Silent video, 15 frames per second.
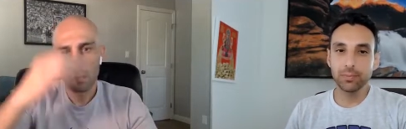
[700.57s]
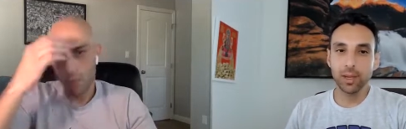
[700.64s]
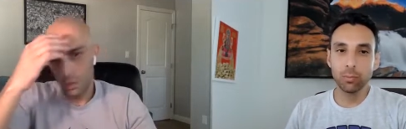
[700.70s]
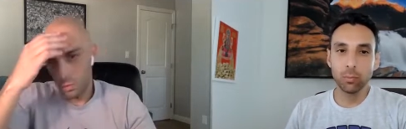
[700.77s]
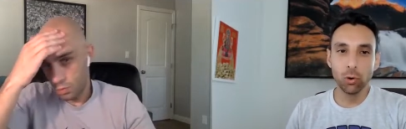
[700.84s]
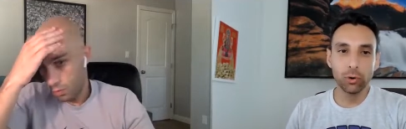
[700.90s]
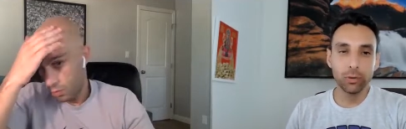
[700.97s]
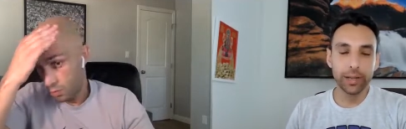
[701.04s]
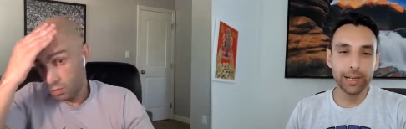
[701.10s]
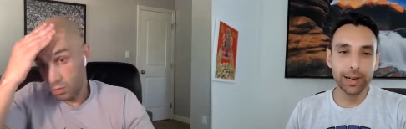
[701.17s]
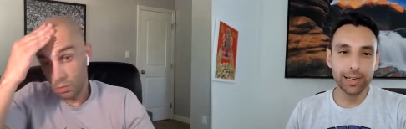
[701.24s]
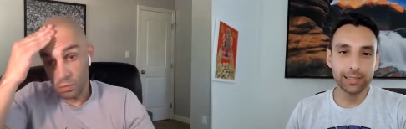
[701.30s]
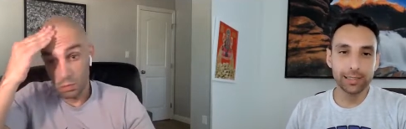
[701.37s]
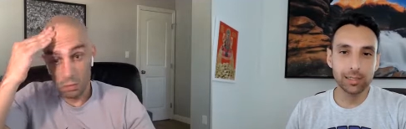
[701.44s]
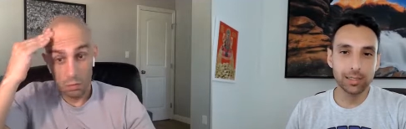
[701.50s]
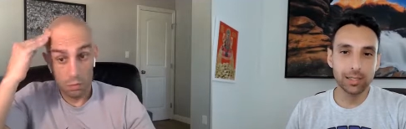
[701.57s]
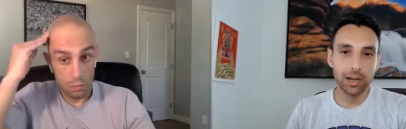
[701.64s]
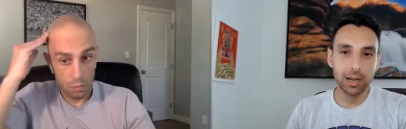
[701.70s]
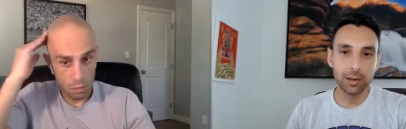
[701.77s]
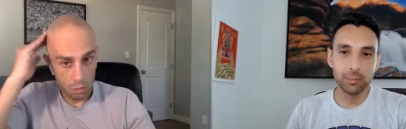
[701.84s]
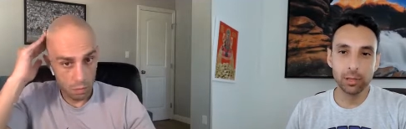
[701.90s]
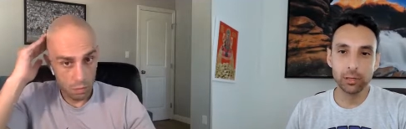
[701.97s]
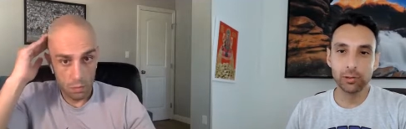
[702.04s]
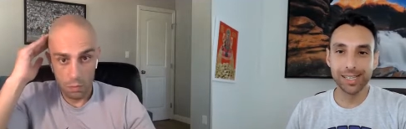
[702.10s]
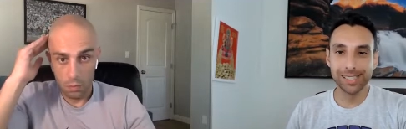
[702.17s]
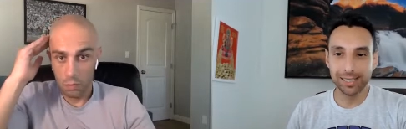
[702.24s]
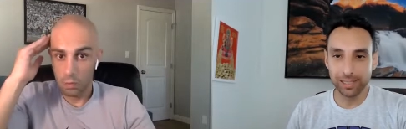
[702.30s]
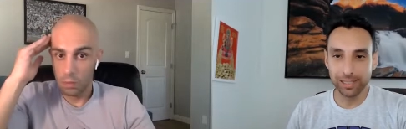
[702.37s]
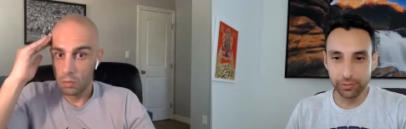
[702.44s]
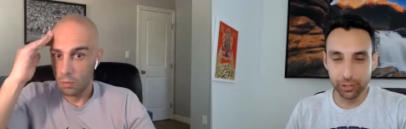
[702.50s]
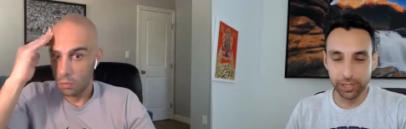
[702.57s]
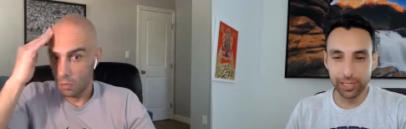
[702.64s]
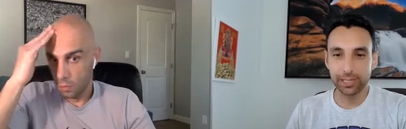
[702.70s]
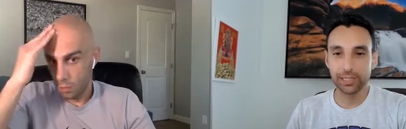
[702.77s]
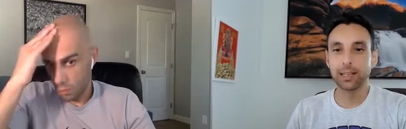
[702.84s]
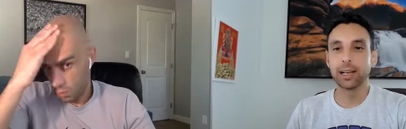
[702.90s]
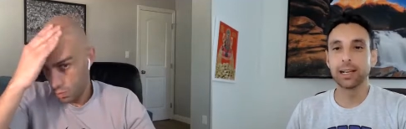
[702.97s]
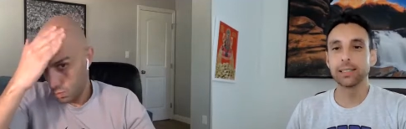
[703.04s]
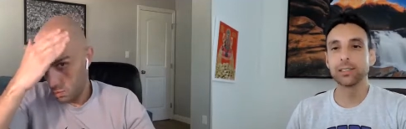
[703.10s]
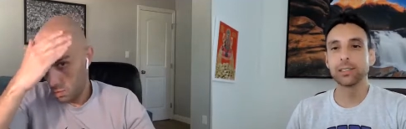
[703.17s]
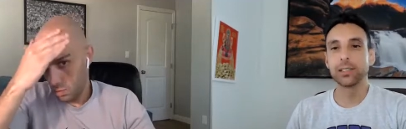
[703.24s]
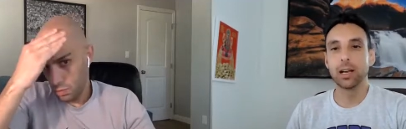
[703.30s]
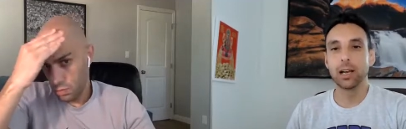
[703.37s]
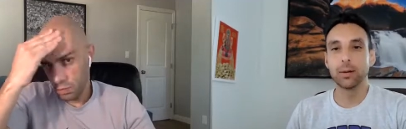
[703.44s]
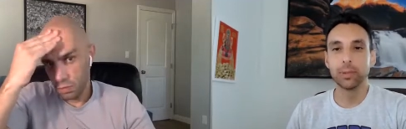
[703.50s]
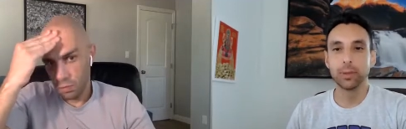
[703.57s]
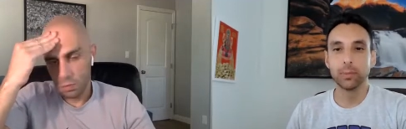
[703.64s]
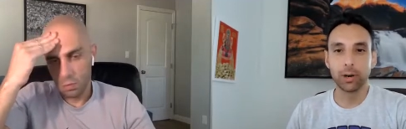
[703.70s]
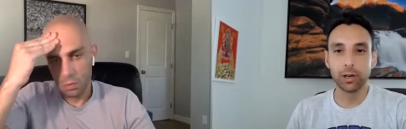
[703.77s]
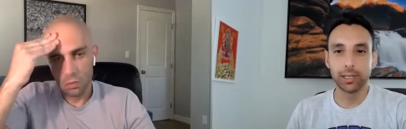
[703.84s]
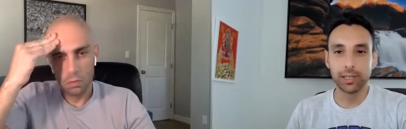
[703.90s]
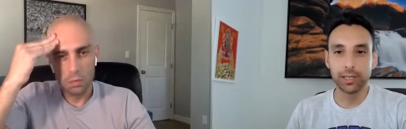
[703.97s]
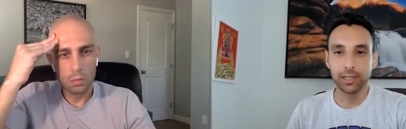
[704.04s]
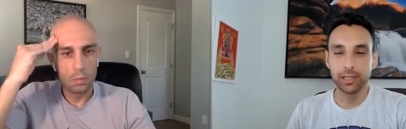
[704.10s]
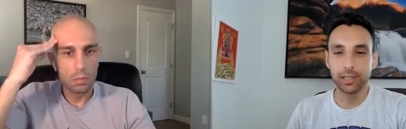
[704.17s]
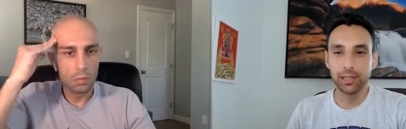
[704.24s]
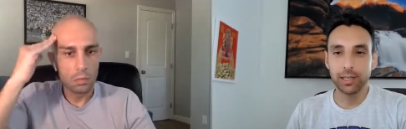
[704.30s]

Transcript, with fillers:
Speaker 1: More rate hikes to come. Aggressive rate hikes to come. The market.